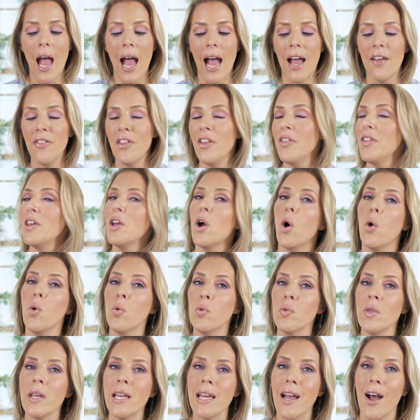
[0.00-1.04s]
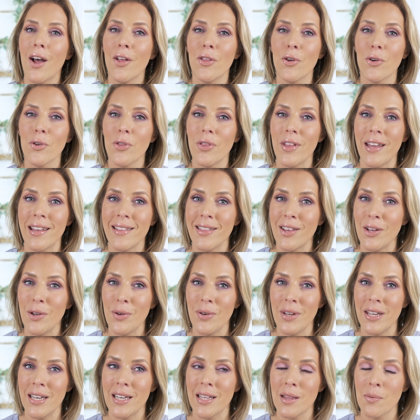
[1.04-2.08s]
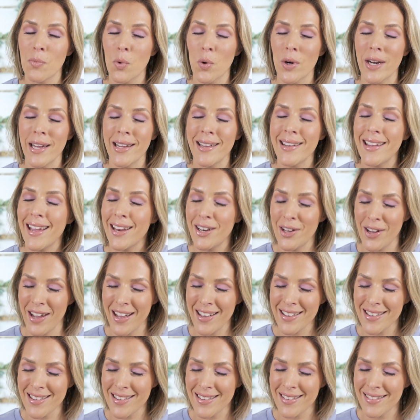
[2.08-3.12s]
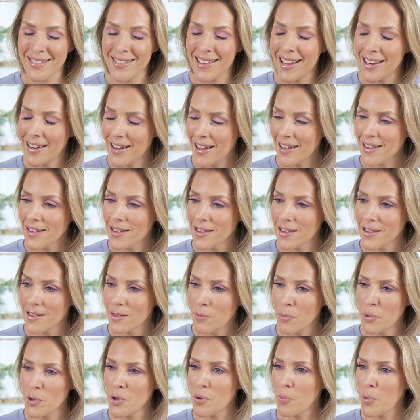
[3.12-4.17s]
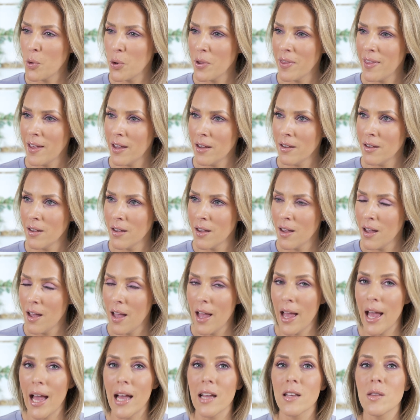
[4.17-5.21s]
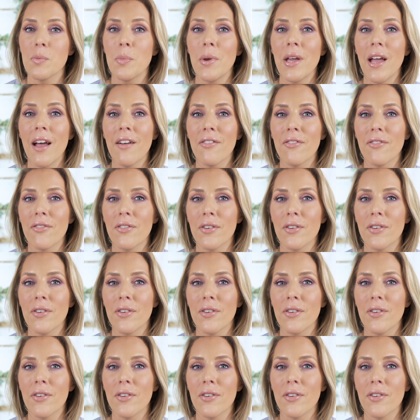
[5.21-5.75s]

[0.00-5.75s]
And then the only other thing that you need in the morning, can you guess? Can you guess? The most important thing? SPF.